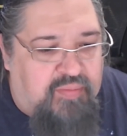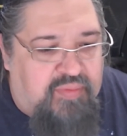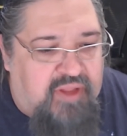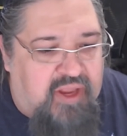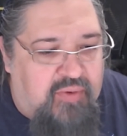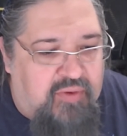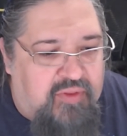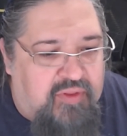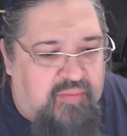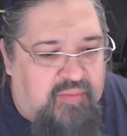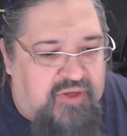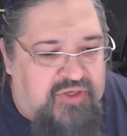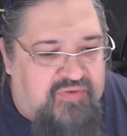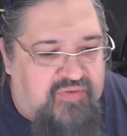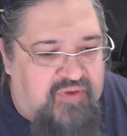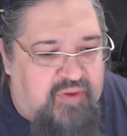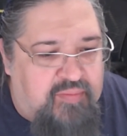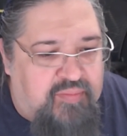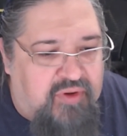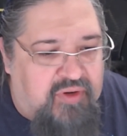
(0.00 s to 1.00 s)
play with a bunch of
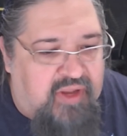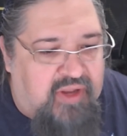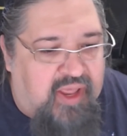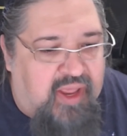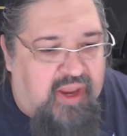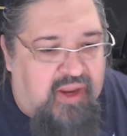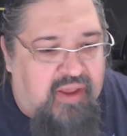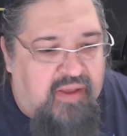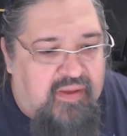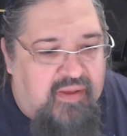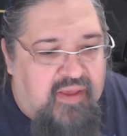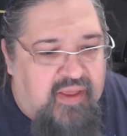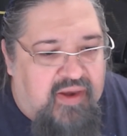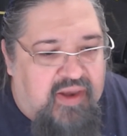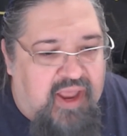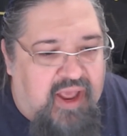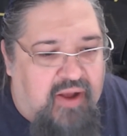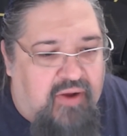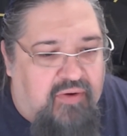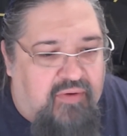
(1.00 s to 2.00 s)
input lag.
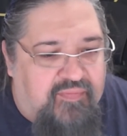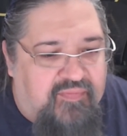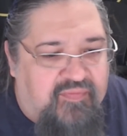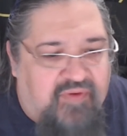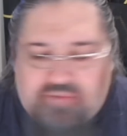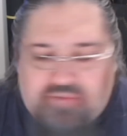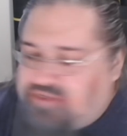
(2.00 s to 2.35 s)
Now, if I was